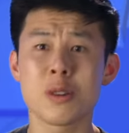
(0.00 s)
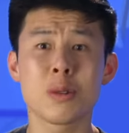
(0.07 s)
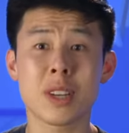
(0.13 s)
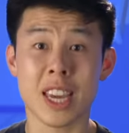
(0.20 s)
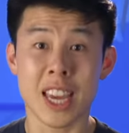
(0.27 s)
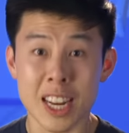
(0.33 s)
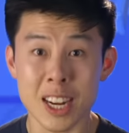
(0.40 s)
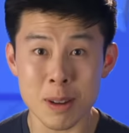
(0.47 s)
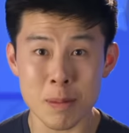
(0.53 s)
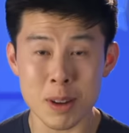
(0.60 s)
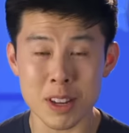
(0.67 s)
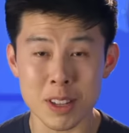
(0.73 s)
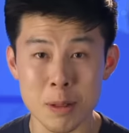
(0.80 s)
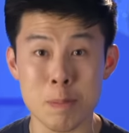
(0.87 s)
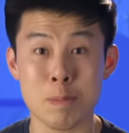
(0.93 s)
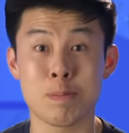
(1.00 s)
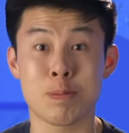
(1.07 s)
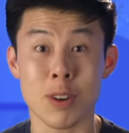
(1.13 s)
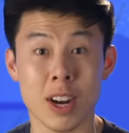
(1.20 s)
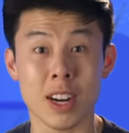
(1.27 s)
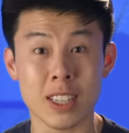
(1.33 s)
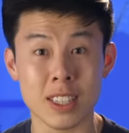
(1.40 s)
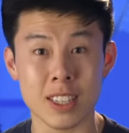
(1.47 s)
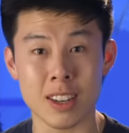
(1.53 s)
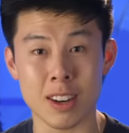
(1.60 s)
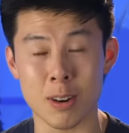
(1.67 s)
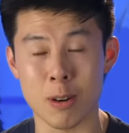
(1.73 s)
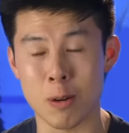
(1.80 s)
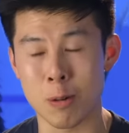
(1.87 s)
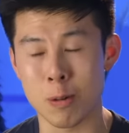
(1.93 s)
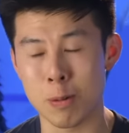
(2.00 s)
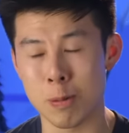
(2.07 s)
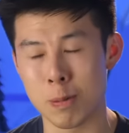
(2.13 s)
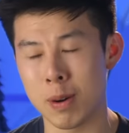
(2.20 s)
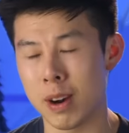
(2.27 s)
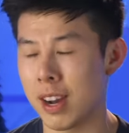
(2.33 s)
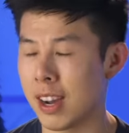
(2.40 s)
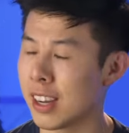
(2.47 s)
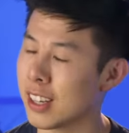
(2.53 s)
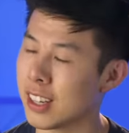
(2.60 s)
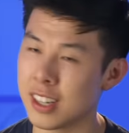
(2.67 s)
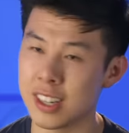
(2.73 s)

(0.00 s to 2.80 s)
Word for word: Are you kidding me? The broccoli? Oh my.